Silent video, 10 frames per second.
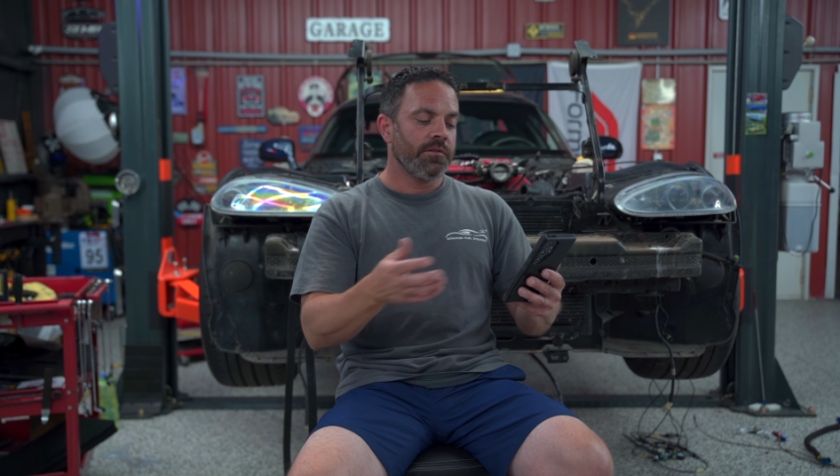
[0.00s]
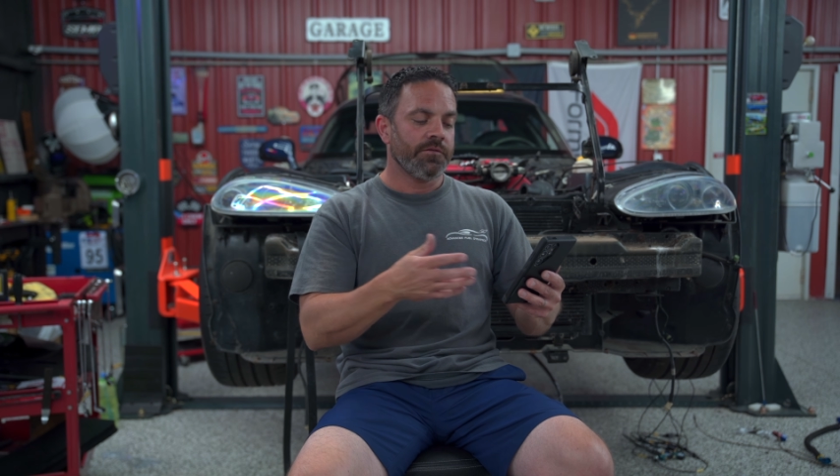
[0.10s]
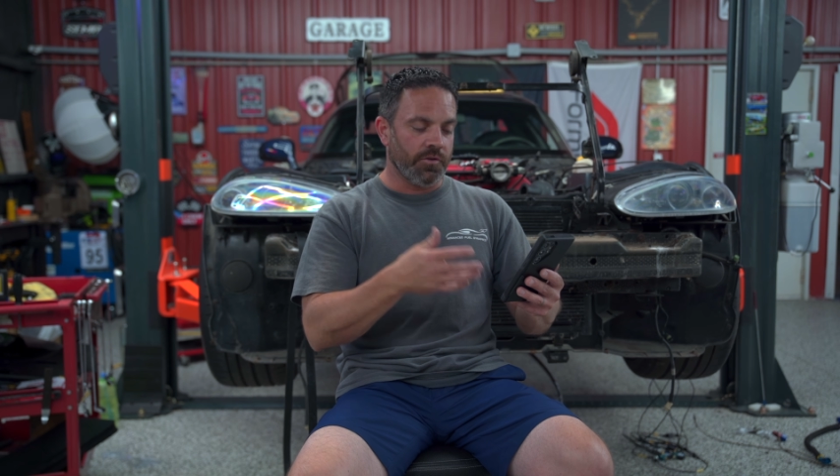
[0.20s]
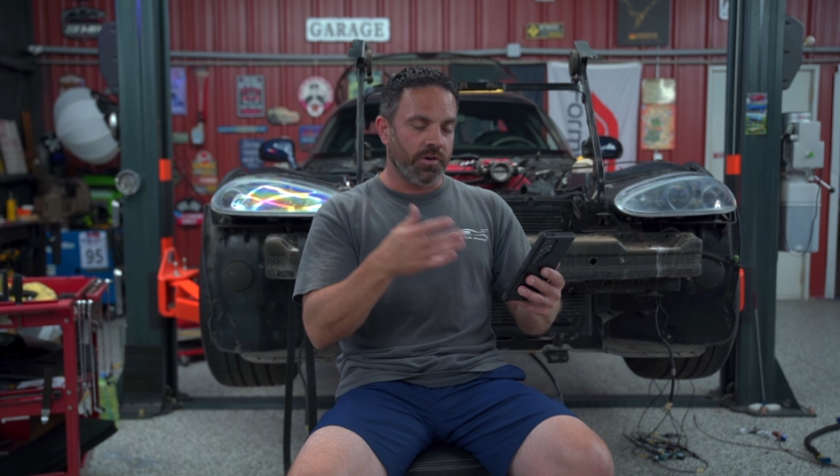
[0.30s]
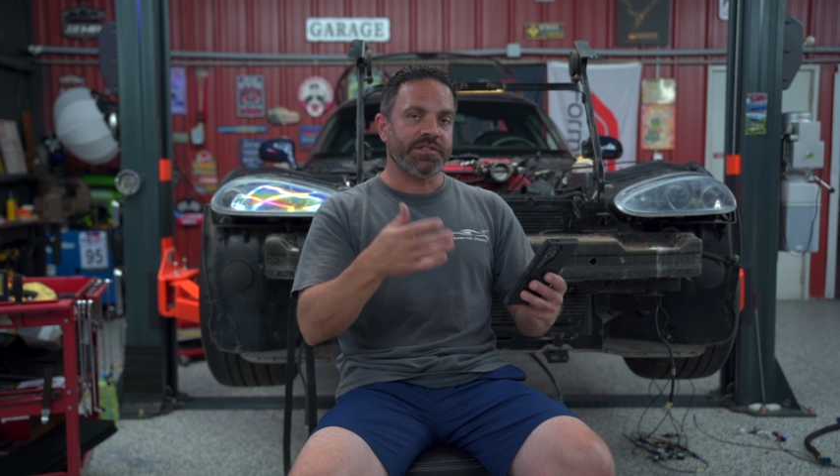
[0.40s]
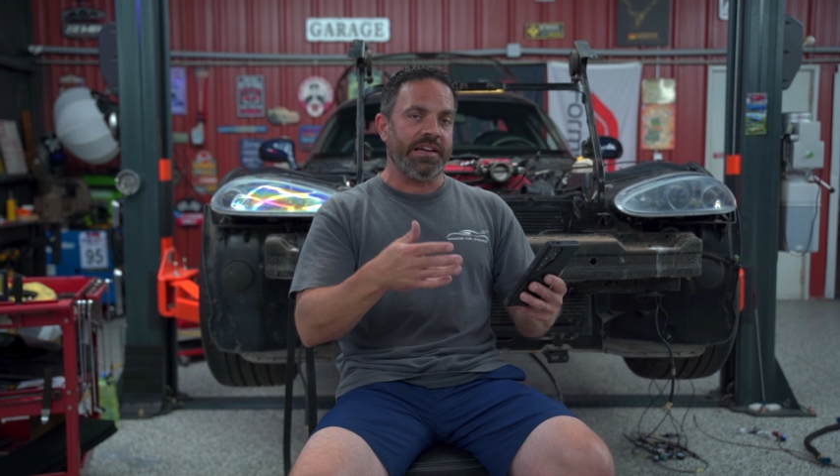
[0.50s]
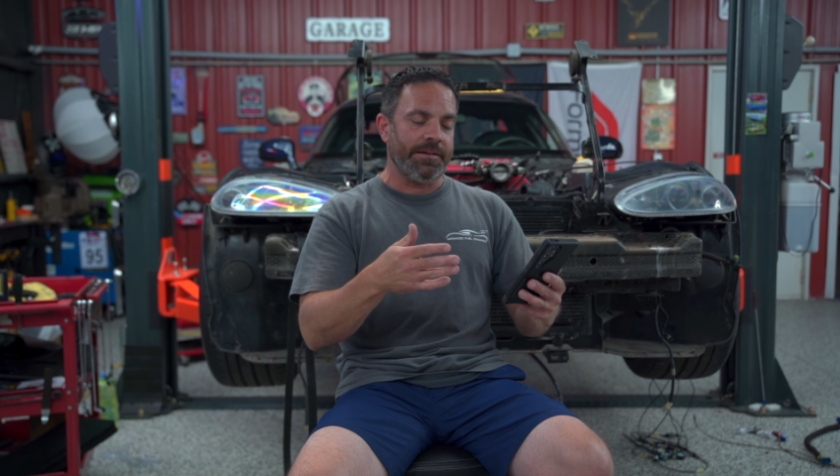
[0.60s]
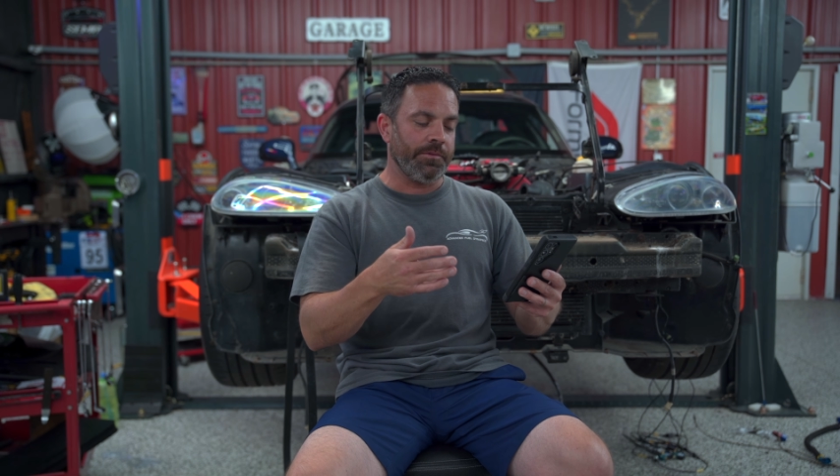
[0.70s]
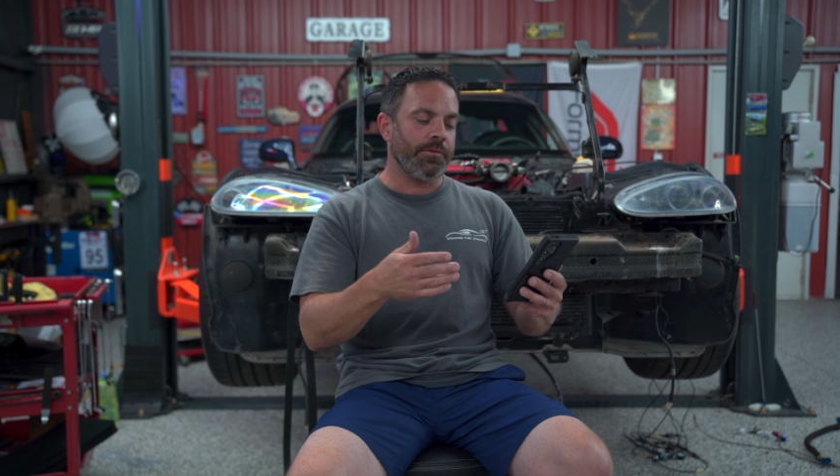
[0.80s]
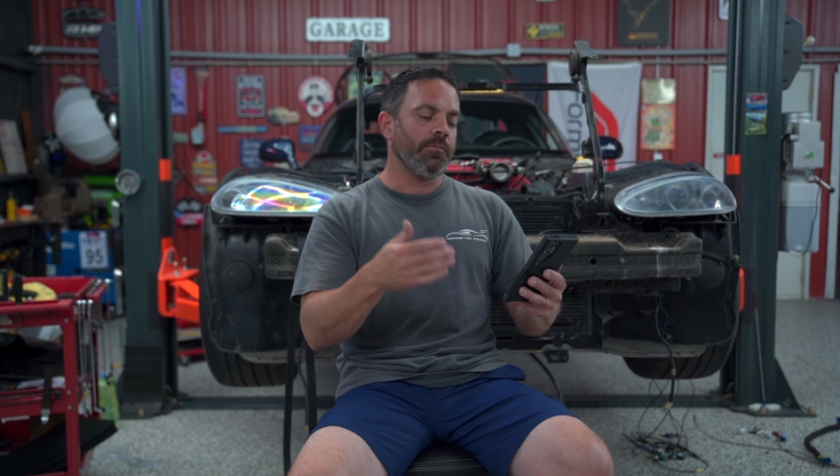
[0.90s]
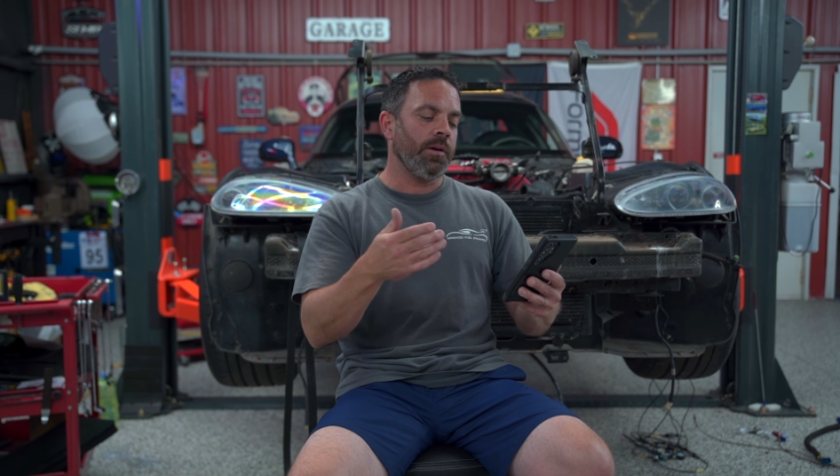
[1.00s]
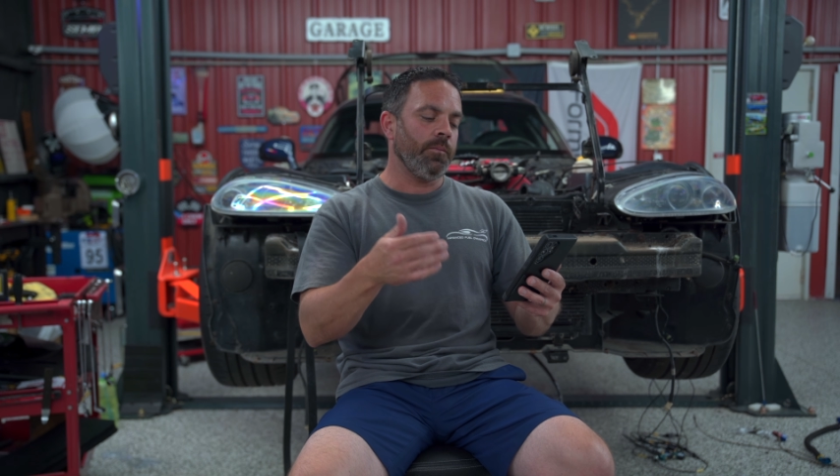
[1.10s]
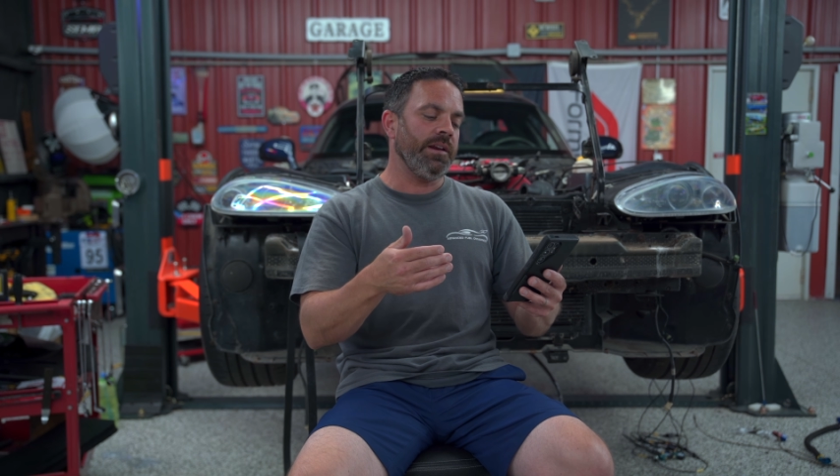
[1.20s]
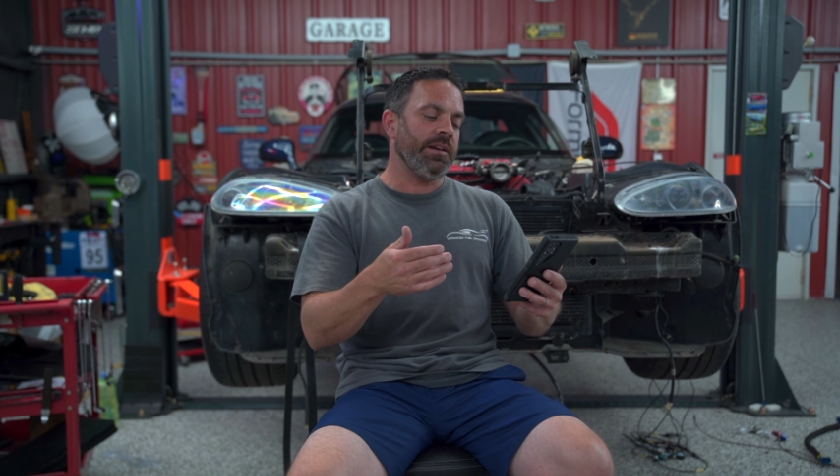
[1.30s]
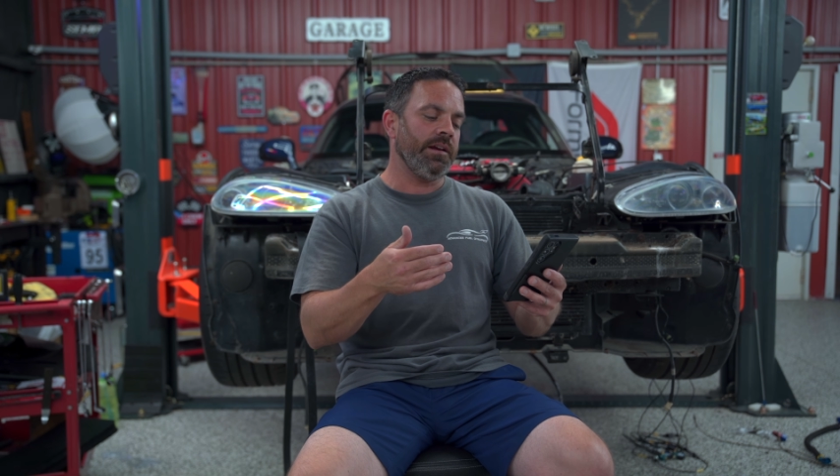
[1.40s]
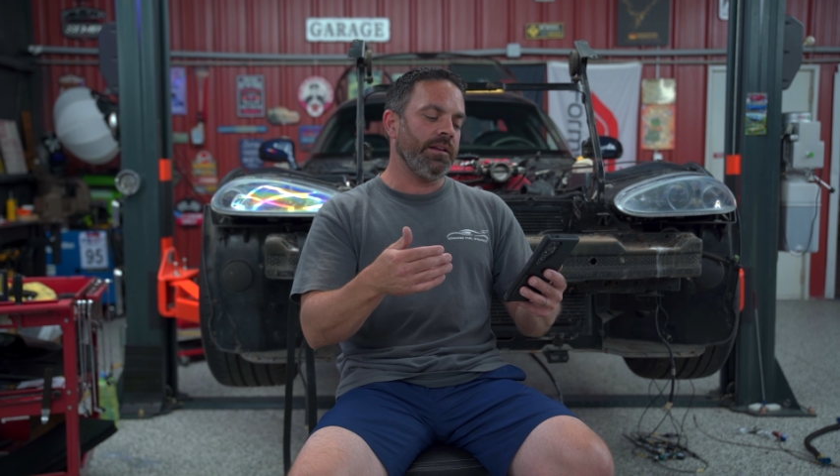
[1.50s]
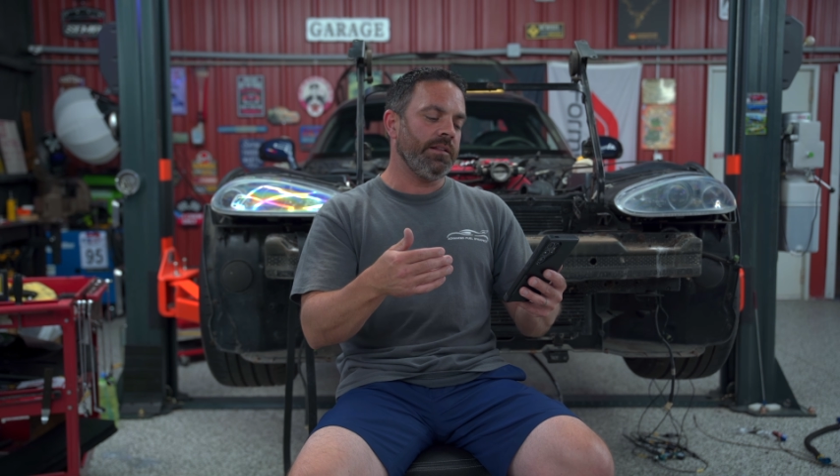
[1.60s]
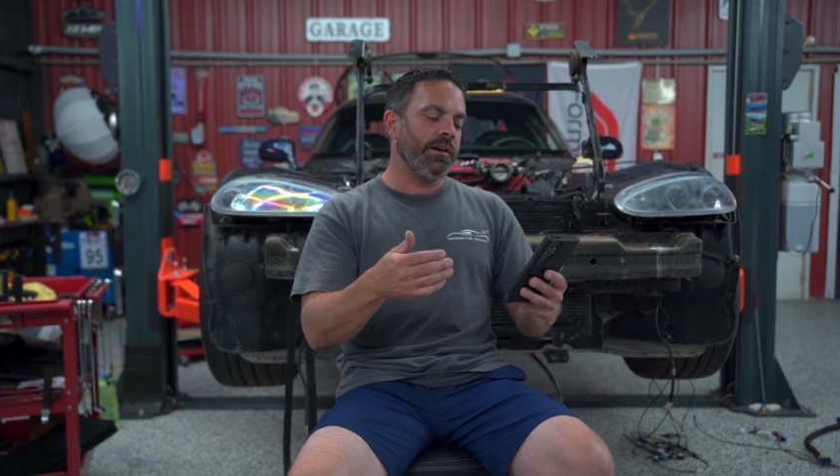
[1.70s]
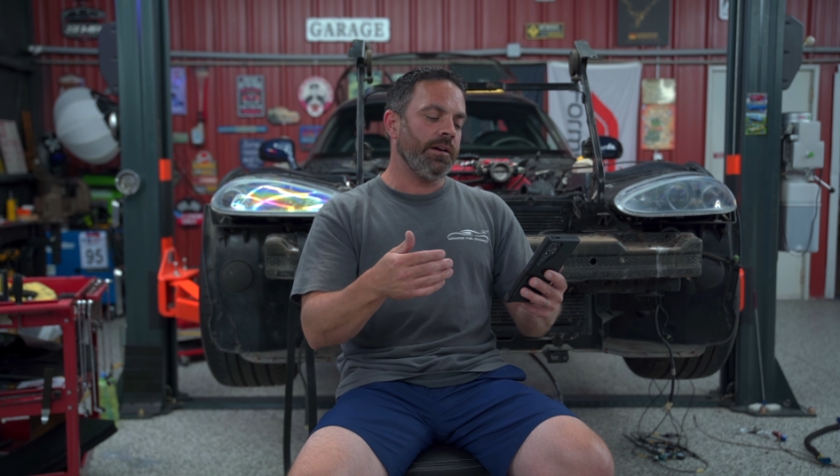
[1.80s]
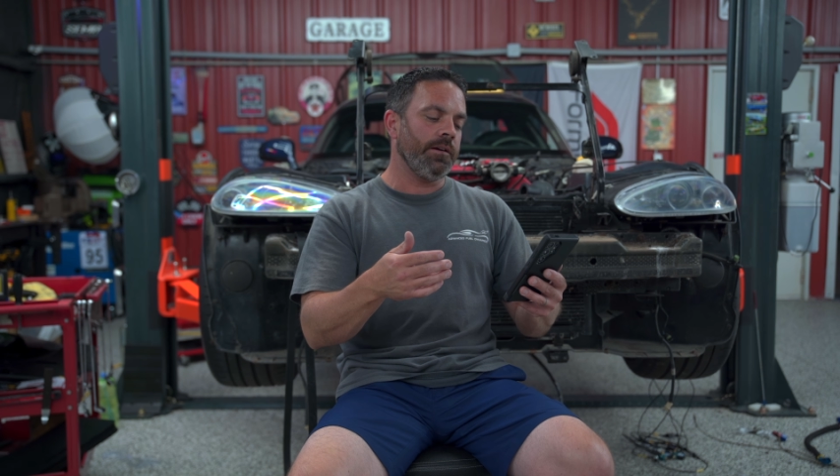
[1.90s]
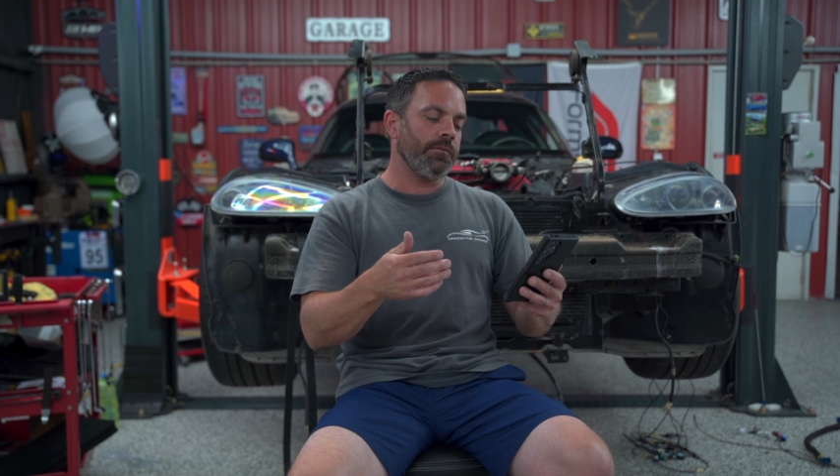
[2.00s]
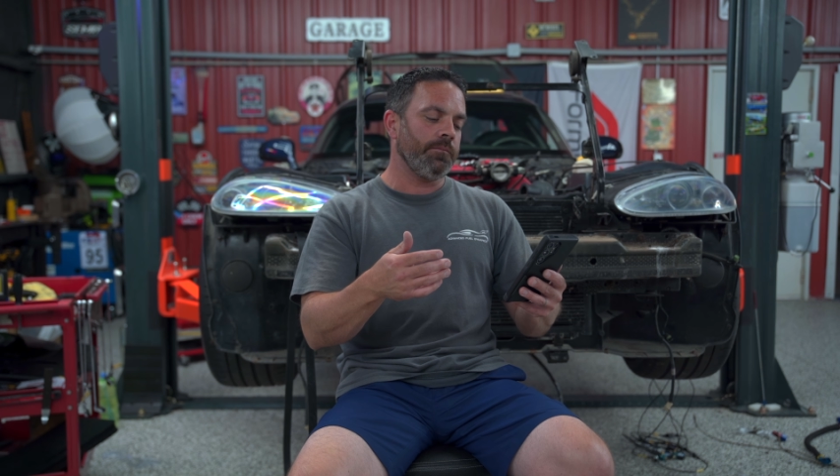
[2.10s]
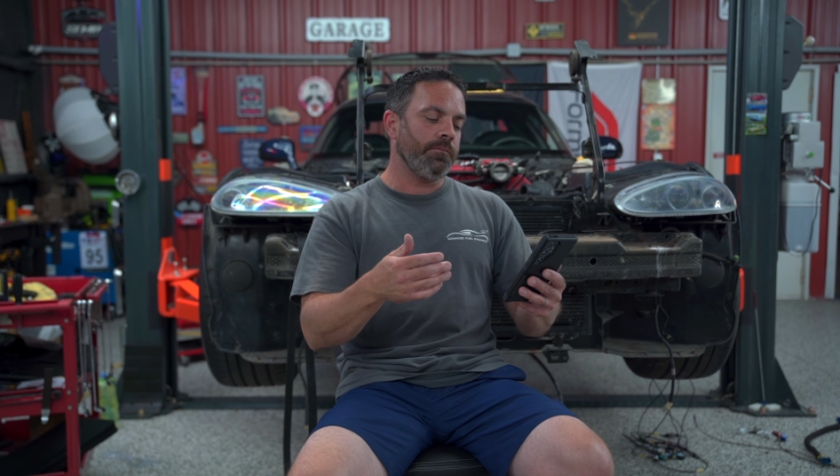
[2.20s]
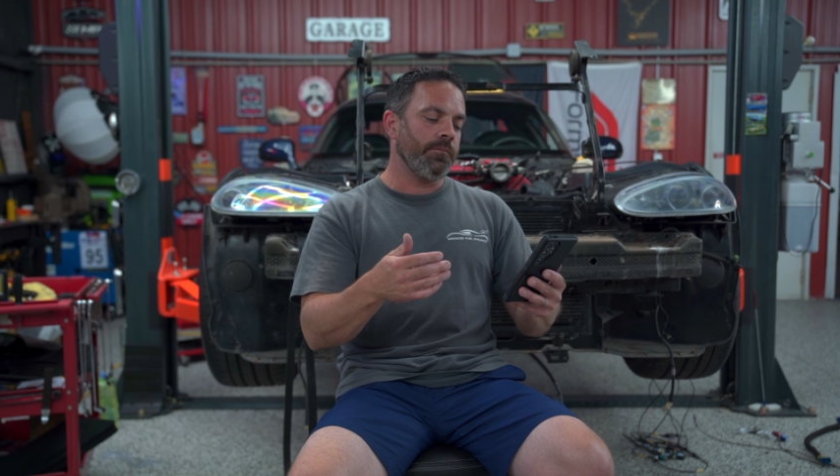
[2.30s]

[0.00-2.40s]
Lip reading: for example, when we did the